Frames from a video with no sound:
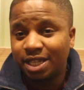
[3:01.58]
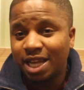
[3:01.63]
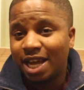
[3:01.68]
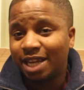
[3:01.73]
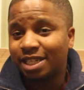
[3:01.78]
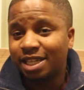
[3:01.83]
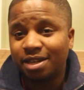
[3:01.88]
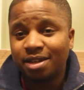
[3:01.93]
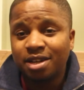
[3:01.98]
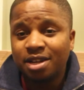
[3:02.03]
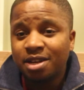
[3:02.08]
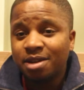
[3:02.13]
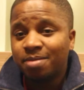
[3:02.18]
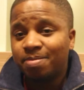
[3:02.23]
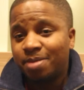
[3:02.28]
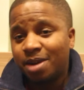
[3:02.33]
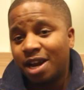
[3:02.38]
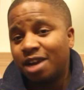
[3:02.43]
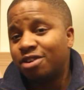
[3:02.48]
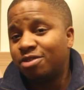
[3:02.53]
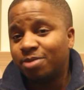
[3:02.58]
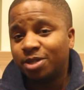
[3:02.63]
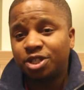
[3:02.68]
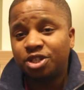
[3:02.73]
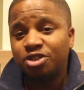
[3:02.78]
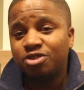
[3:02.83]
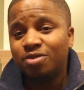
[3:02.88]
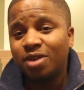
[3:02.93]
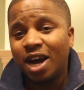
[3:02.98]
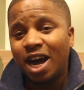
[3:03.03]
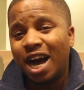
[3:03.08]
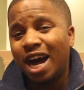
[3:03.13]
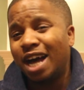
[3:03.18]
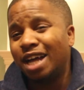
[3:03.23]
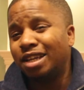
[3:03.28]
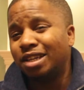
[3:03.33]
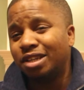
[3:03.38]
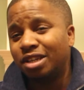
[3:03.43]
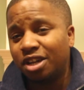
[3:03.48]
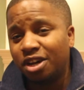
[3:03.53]
tactic, but I don't know about you,
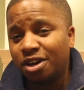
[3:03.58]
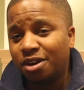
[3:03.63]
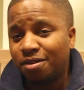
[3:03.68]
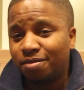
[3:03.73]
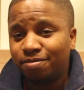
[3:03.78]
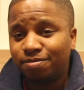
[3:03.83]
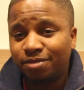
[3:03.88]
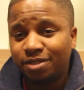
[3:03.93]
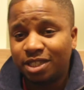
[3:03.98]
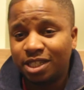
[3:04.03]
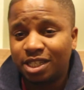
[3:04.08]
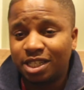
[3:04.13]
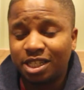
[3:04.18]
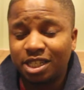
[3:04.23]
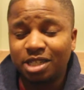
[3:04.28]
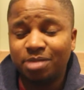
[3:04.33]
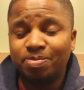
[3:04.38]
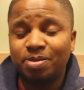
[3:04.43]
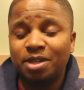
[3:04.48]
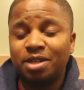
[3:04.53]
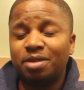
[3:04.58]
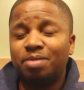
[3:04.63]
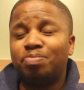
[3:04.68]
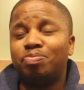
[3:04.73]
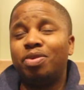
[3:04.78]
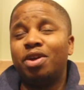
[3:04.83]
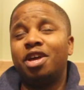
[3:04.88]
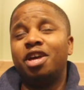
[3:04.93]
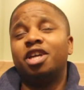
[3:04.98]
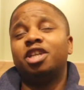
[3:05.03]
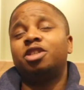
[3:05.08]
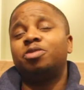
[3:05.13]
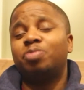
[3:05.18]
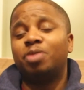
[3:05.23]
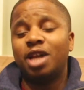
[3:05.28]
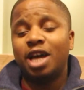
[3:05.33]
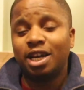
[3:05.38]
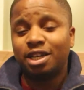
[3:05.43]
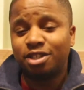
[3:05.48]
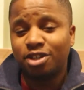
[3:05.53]
I love to sleep in pitch
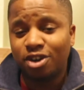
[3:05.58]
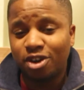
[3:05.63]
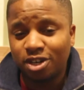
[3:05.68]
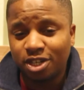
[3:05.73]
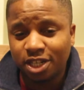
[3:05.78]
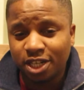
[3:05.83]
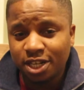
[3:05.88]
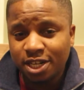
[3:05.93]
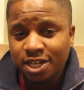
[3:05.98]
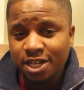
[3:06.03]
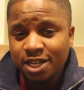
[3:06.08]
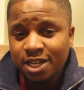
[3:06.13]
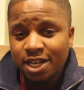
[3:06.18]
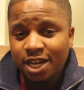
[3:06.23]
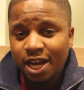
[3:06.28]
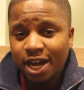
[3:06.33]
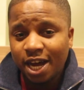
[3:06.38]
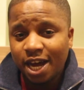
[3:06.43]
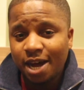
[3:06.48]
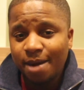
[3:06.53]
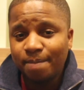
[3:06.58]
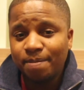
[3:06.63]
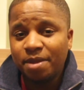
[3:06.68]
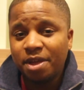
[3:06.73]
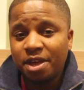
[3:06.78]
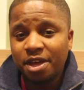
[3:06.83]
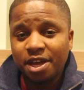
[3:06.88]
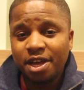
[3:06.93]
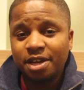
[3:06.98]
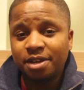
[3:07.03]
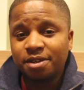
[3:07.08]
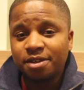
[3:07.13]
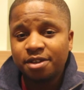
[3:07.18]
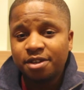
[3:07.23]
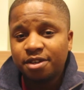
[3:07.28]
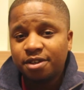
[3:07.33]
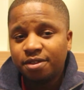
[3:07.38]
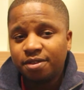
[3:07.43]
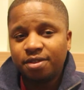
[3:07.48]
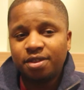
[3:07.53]
black dark. And
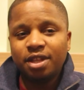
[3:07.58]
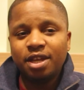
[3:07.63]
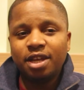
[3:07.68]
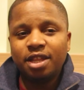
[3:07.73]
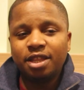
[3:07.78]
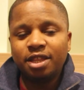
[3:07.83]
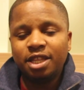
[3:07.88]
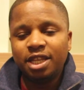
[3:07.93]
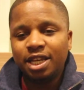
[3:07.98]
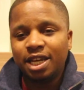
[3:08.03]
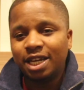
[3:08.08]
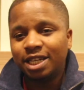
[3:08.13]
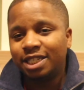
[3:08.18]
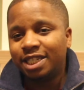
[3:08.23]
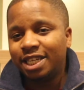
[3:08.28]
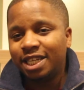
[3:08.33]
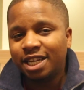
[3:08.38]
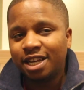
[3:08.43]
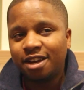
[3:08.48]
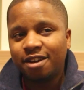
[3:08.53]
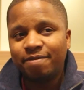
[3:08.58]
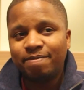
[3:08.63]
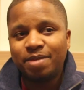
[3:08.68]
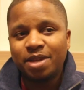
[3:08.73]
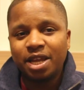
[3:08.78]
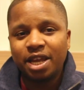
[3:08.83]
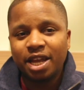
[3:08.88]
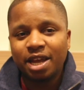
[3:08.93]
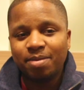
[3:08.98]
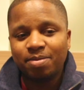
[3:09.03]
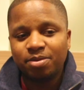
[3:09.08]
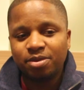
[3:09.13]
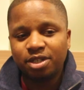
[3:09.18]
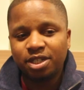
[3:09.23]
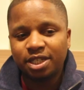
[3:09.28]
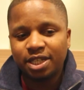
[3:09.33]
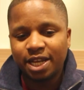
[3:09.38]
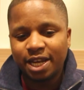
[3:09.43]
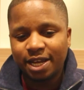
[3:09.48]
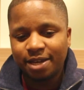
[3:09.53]
the idea of being able to
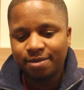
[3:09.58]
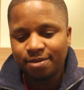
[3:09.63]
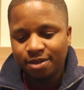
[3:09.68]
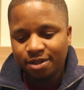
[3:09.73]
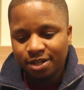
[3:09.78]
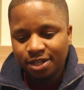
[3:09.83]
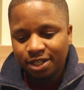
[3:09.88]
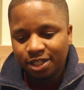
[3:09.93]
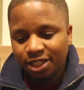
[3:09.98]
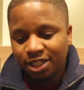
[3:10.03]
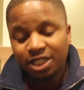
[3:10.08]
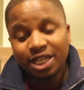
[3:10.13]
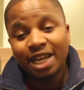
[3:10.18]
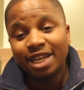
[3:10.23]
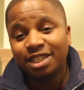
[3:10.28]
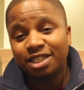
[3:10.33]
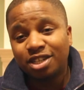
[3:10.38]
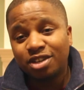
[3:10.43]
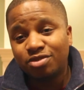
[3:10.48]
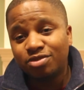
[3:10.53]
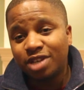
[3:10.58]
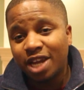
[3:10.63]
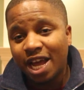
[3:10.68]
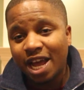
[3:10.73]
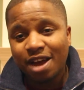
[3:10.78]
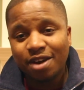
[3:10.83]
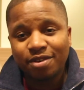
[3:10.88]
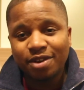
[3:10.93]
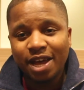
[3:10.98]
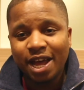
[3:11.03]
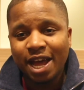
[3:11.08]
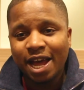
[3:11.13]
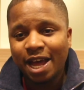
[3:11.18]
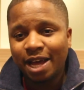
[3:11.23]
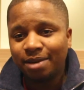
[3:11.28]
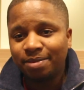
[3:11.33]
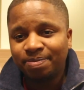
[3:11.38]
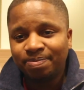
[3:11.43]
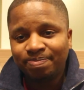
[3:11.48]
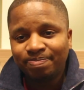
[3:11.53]
say, shades go down
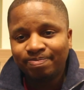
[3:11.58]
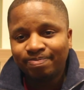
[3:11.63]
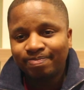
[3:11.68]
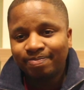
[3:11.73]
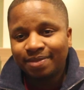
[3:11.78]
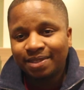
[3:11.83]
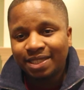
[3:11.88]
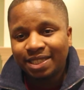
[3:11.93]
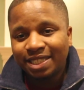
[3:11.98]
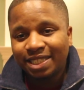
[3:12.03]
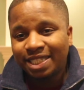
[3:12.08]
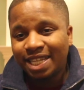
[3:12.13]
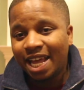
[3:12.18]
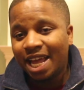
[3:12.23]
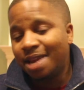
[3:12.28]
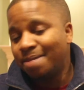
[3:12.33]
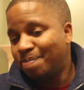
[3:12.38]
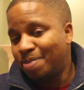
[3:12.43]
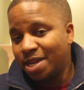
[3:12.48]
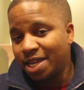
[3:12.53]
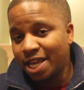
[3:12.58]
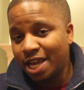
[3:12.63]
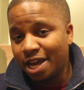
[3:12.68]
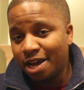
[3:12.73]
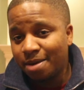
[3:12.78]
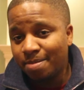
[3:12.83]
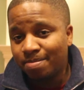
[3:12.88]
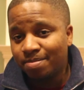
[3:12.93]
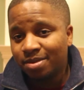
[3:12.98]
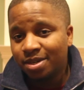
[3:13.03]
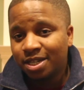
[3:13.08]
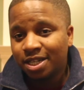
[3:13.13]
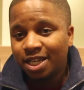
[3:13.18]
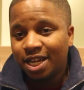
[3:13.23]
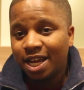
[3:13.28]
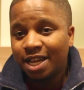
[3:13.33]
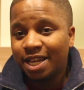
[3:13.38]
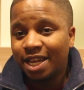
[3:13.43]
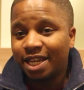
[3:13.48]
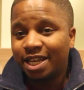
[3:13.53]
at 10 p.m.
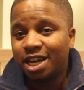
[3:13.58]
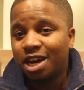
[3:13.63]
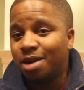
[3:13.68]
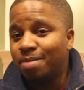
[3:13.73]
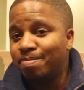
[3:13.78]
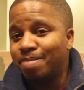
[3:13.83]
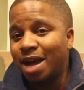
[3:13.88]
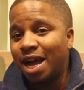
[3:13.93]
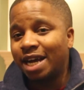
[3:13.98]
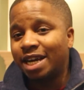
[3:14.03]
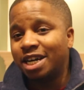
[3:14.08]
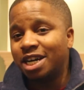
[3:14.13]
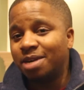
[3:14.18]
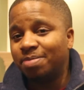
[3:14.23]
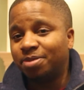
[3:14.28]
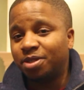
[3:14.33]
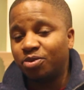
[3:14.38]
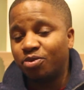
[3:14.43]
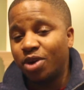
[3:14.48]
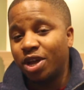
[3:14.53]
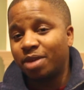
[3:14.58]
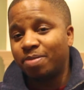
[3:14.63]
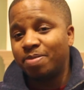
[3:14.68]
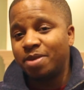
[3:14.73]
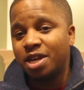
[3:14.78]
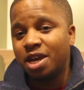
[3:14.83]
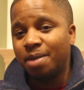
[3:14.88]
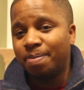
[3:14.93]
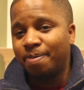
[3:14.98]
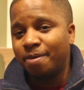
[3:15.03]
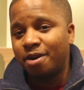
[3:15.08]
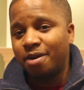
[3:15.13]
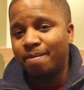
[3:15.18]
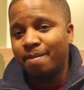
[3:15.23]
and they come back up to wake me up